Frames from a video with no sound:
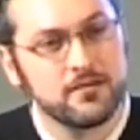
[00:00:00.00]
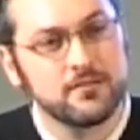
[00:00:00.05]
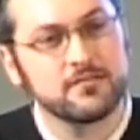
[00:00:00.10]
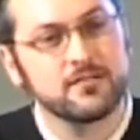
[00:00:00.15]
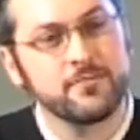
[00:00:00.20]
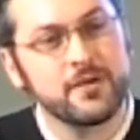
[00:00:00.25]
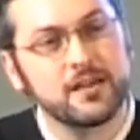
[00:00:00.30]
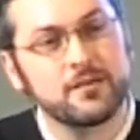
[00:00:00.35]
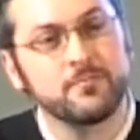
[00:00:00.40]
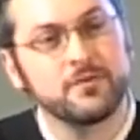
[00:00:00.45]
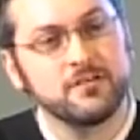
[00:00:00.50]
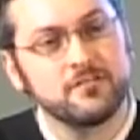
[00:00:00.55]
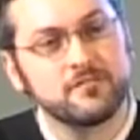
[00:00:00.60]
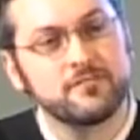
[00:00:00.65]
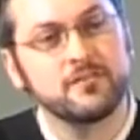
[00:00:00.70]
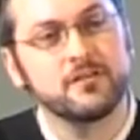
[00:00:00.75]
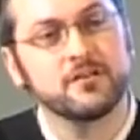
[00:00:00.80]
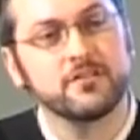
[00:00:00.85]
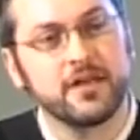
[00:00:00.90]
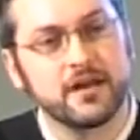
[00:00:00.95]
to make me
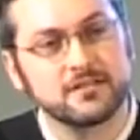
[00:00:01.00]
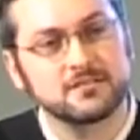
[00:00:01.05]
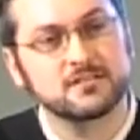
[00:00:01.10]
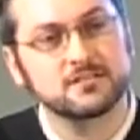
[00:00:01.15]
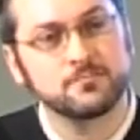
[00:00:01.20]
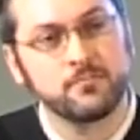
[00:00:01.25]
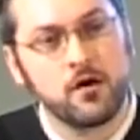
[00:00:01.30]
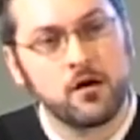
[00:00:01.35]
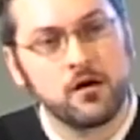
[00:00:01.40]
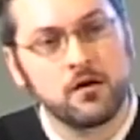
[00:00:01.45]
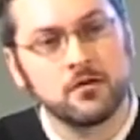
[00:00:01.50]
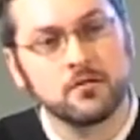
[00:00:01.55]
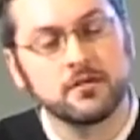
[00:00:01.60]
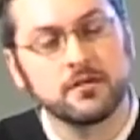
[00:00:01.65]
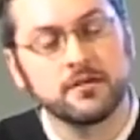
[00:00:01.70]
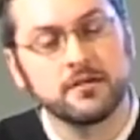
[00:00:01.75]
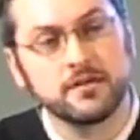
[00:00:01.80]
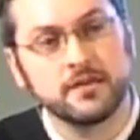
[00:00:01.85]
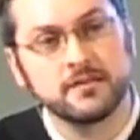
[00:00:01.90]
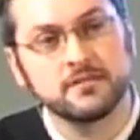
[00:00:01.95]
feel that small
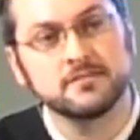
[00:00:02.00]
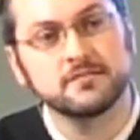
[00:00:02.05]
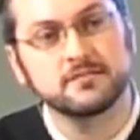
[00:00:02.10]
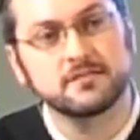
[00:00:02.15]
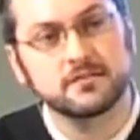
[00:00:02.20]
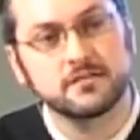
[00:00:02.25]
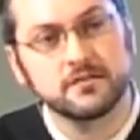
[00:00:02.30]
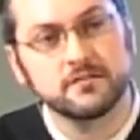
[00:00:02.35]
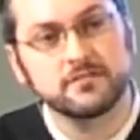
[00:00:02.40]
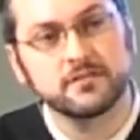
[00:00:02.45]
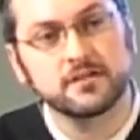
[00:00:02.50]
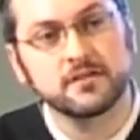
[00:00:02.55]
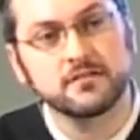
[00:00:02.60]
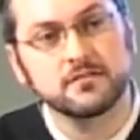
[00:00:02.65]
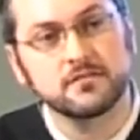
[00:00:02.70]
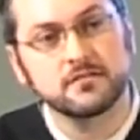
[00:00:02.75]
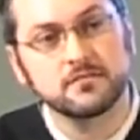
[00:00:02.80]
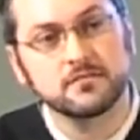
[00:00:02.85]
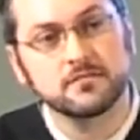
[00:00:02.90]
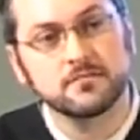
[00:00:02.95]
and
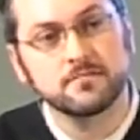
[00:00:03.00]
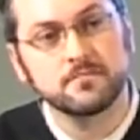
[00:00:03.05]
insignificant.